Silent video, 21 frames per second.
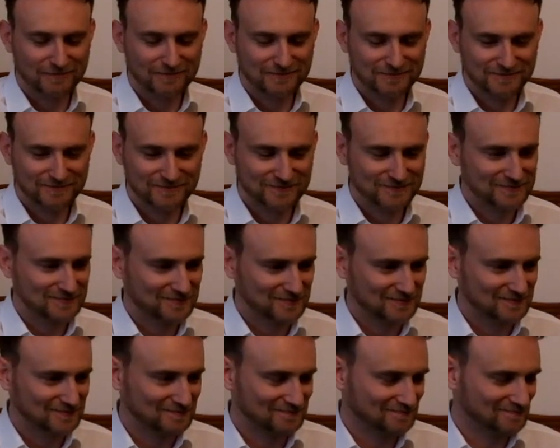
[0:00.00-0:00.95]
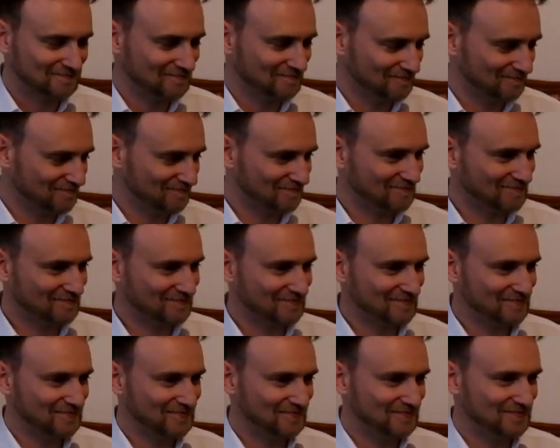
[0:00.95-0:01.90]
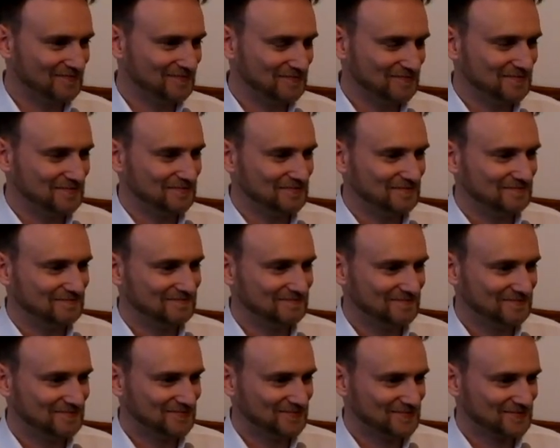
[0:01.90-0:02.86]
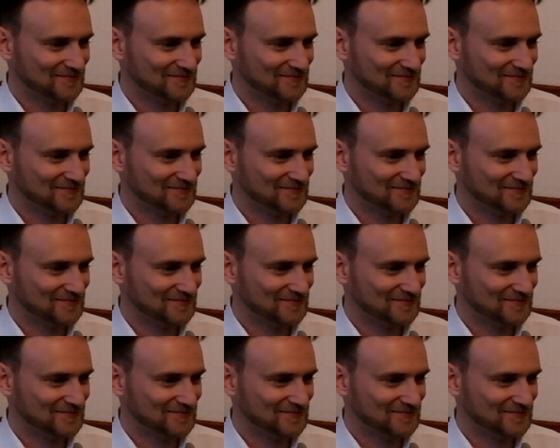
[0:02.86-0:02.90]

And that's just, you know... Nah.